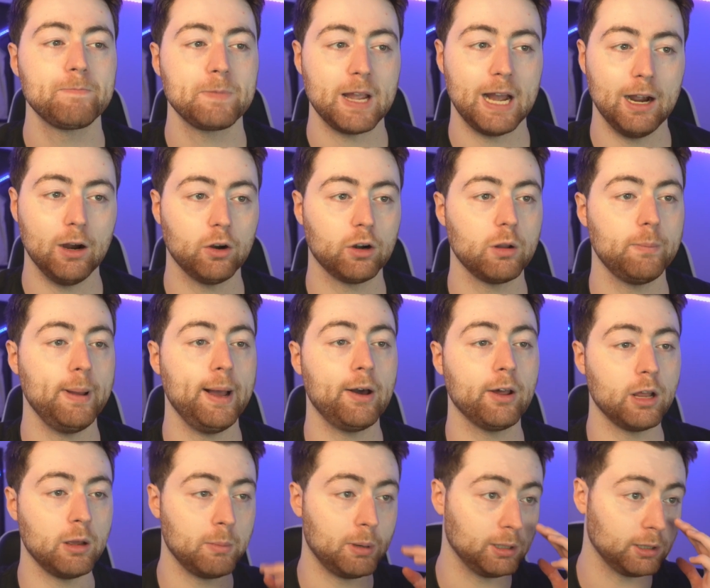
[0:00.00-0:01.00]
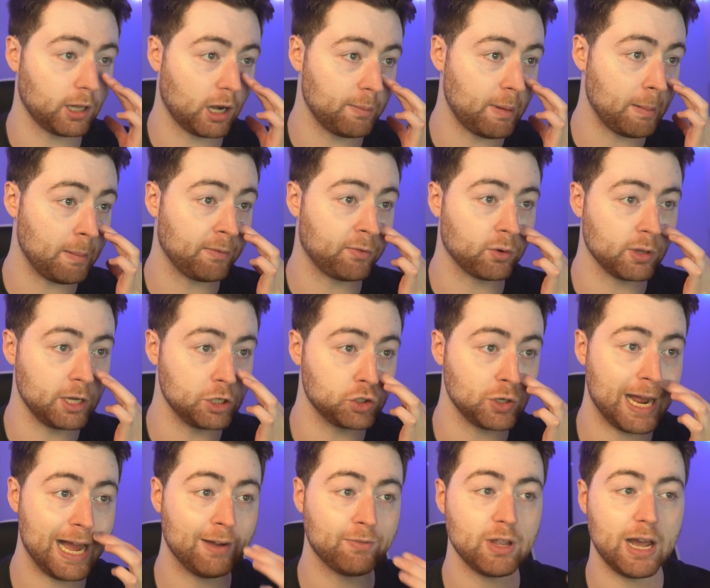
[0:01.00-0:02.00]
I heard about him a little bit before the draft.